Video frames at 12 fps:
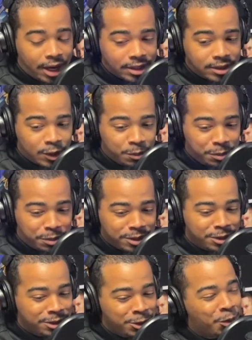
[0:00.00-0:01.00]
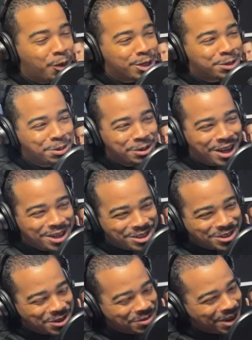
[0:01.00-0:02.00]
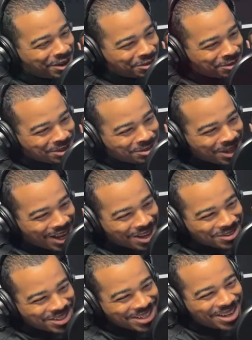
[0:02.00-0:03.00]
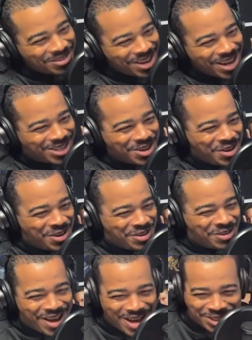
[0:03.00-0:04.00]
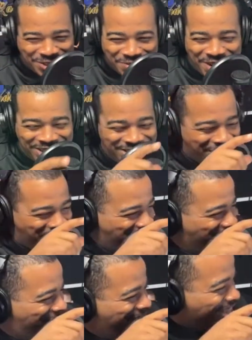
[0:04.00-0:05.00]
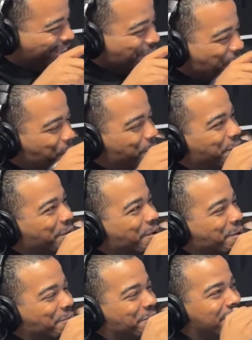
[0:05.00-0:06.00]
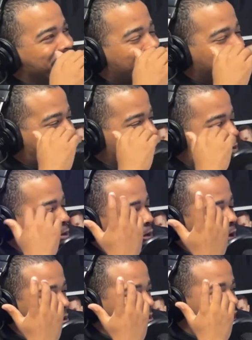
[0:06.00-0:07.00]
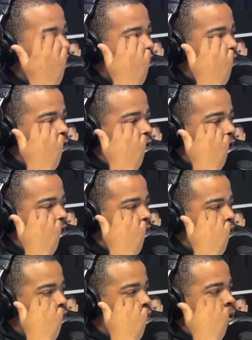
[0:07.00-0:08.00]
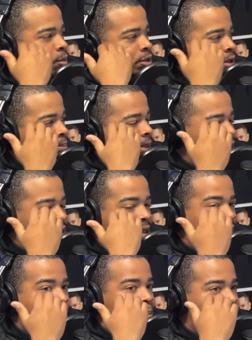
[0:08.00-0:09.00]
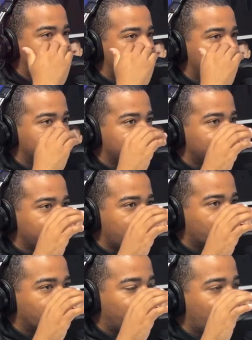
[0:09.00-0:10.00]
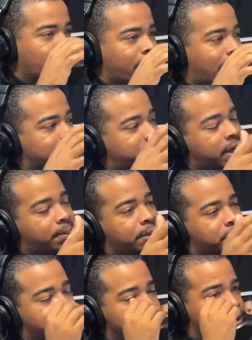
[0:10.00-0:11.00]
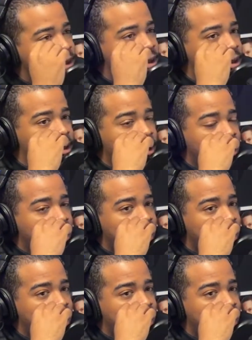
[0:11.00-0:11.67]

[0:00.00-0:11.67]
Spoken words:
And I tell people, you wanted smoke that year too. I'm gonna ask you about that one. But I tell people all the time, they say, what was the biggest accomplishment, for that championship year?